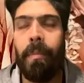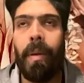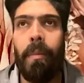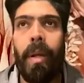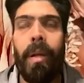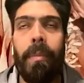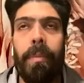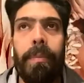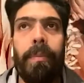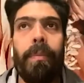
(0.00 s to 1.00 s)
went up
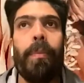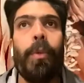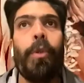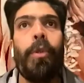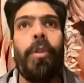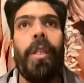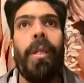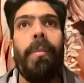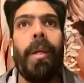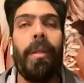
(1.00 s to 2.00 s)
to
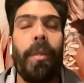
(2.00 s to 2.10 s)
see Madha